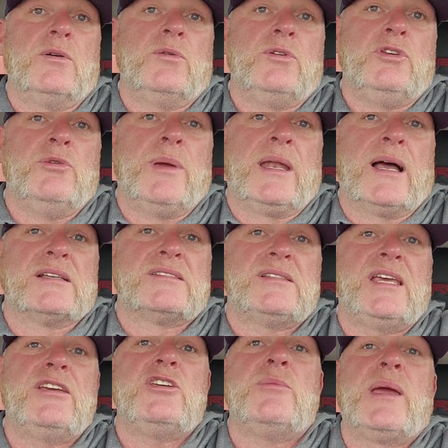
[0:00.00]
You may not
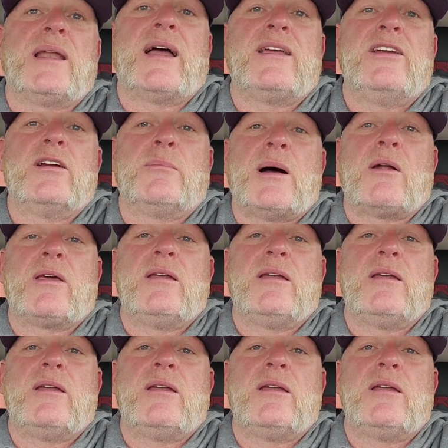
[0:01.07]
see it, you may not hear about